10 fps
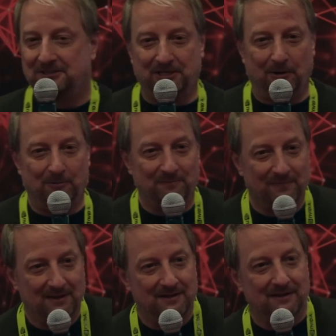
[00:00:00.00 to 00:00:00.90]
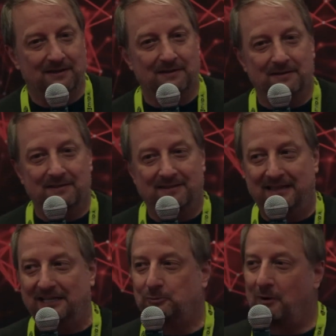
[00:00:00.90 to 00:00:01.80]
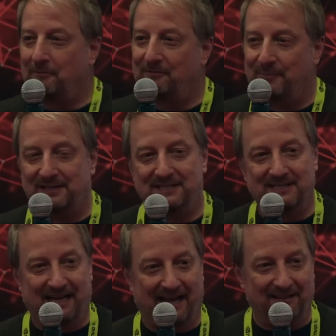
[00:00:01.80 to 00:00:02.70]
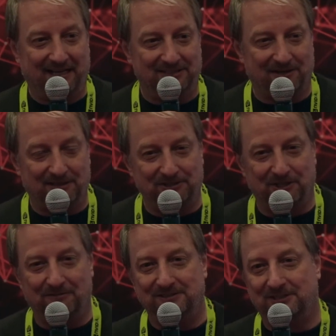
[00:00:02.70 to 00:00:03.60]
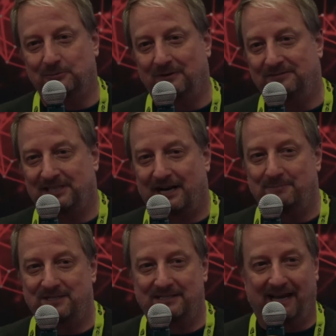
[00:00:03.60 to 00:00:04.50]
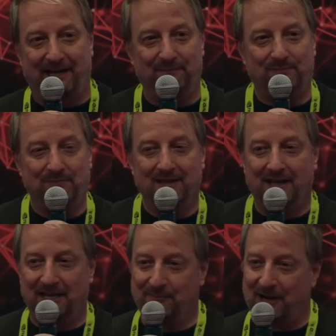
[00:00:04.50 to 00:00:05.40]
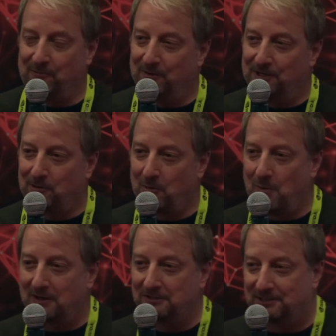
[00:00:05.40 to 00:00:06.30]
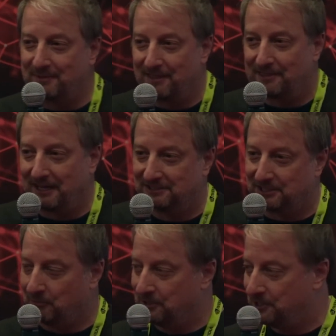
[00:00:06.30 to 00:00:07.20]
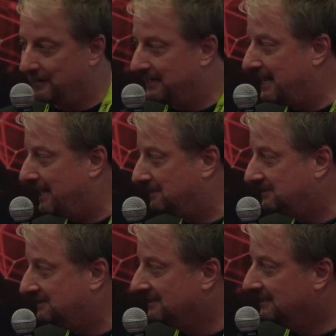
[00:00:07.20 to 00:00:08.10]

So that's where we've been today. These are the services we've set up to date. And you might wonder, well, what are some of the things that we're doing next?